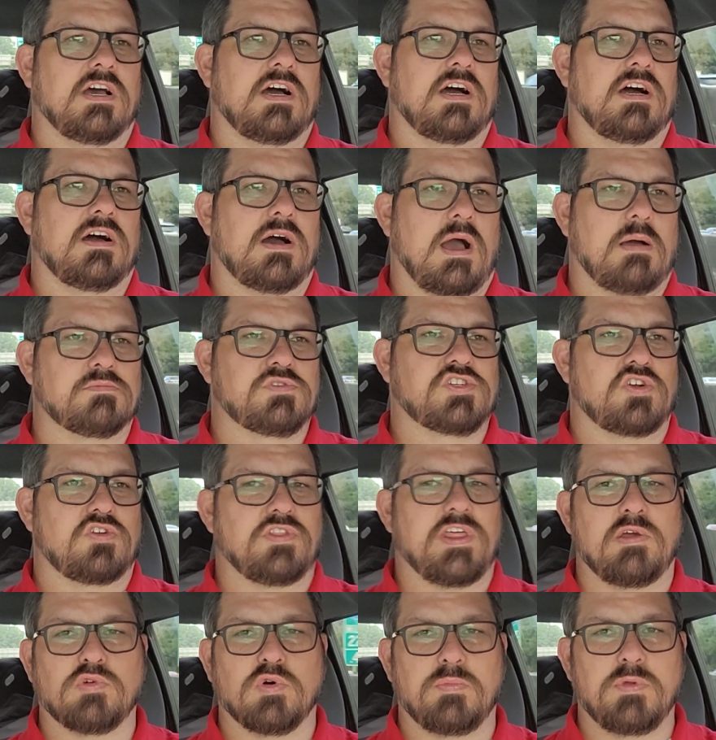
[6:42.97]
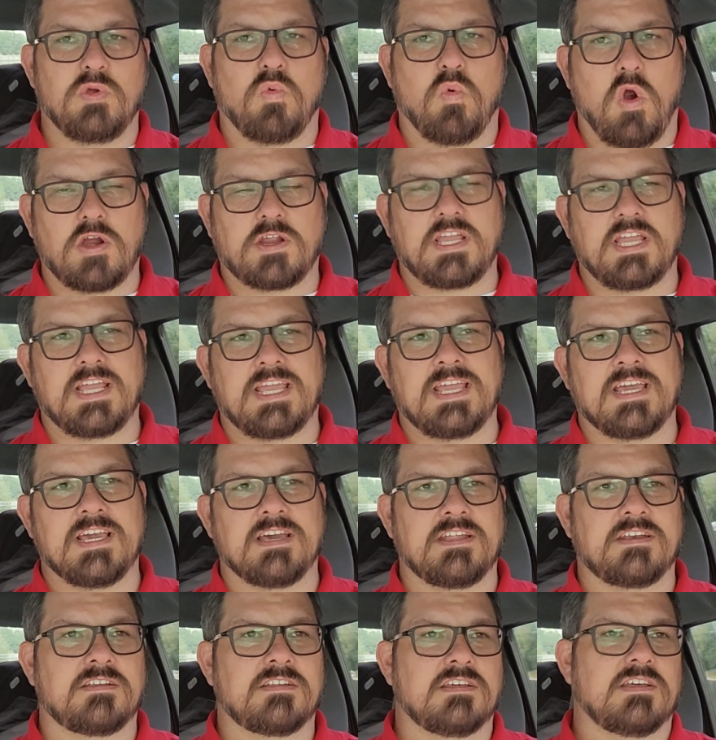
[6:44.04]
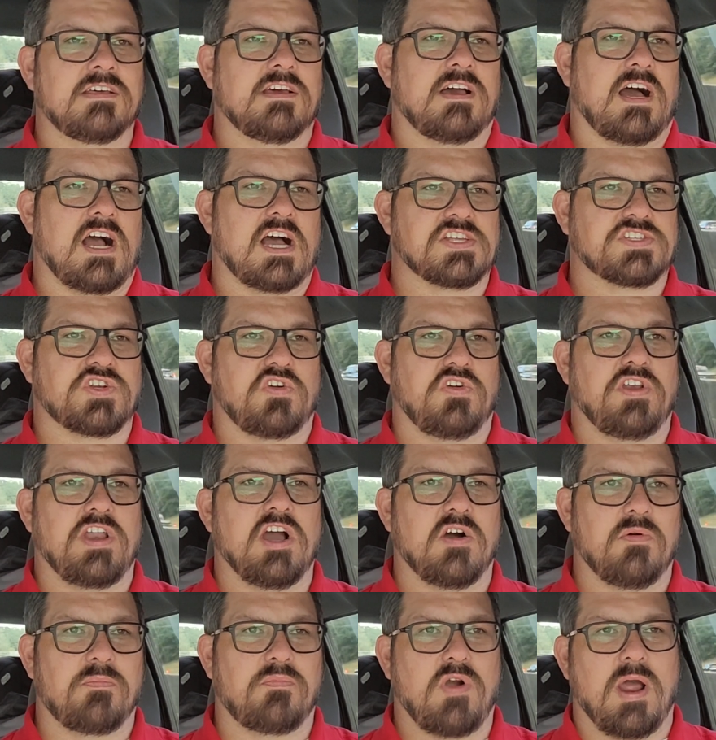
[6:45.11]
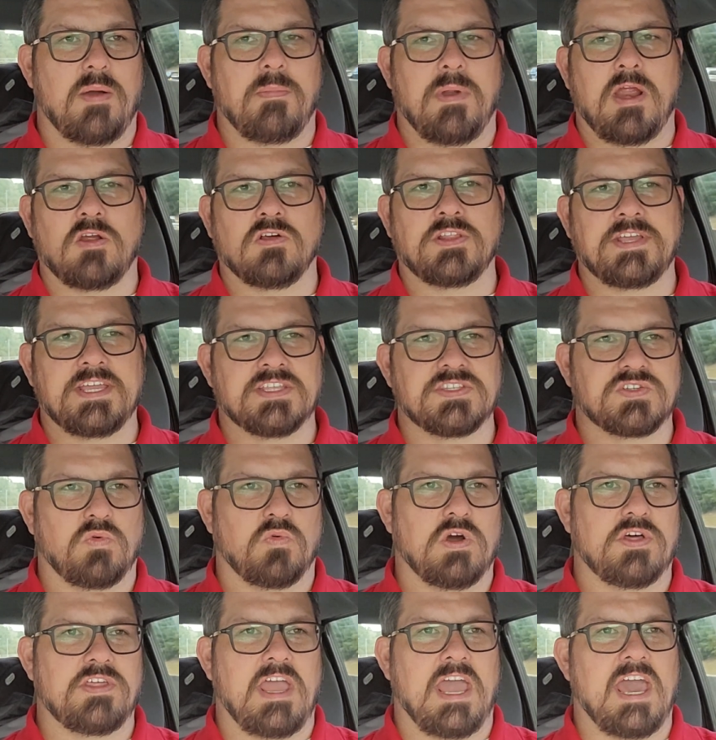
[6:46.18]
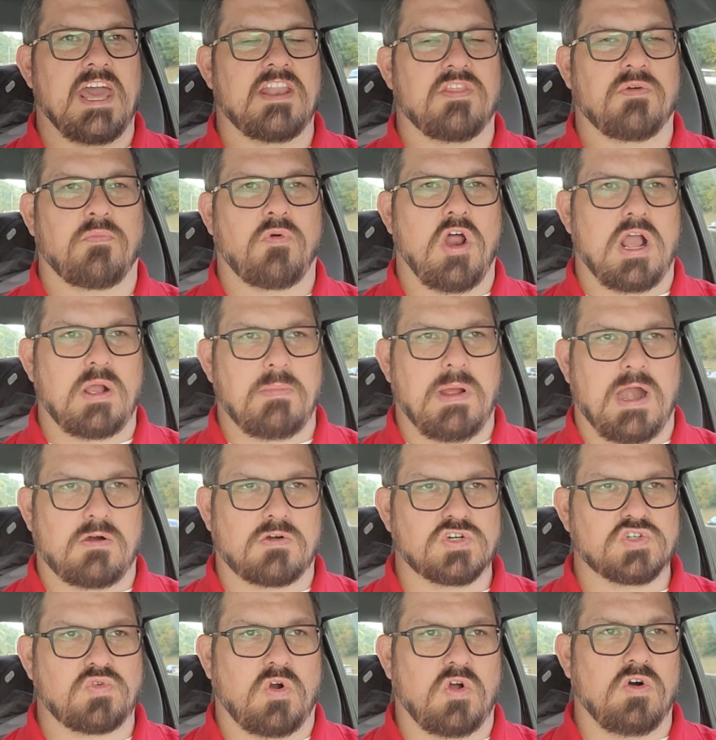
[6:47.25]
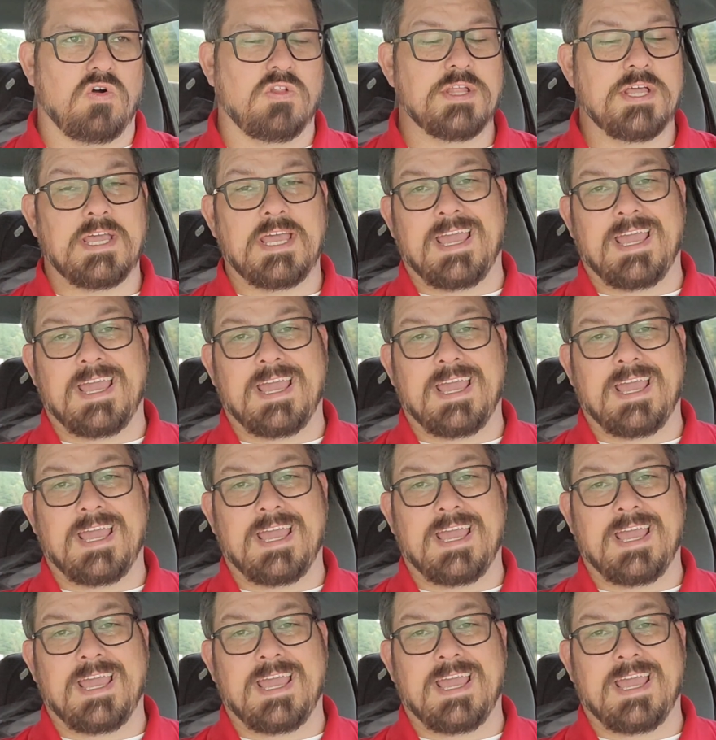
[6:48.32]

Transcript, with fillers: Uh, I'm sure they will be working in Oscar Delp primarily into what they had in the Brock Bowers role.